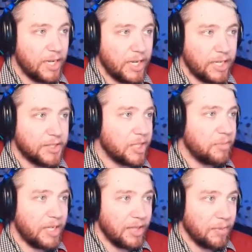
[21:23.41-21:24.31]
He's going to
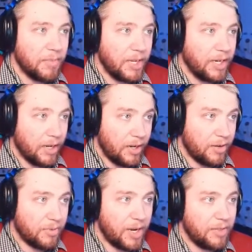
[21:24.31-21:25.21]
be in and
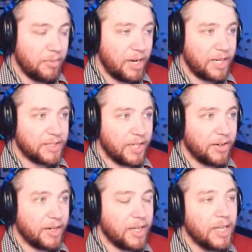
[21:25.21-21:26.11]
around the box
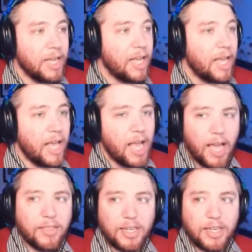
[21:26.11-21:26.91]
area. And then